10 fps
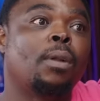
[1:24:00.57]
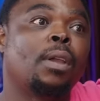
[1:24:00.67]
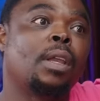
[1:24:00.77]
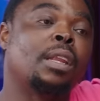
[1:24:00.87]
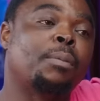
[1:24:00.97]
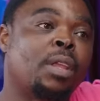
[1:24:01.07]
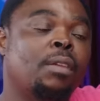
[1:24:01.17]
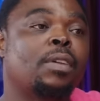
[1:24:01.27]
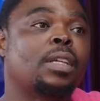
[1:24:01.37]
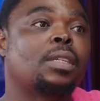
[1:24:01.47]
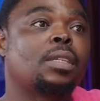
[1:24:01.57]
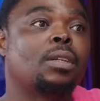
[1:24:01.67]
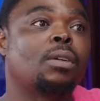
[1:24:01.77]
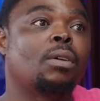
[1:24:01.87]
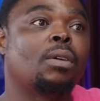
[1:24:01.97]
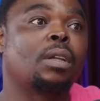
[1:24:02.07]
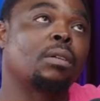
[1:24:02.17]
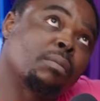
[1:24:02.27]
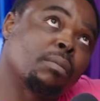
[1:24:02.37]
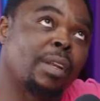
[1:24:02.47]
in a previous, you know,
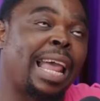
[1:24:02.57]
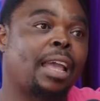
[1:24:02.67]
life.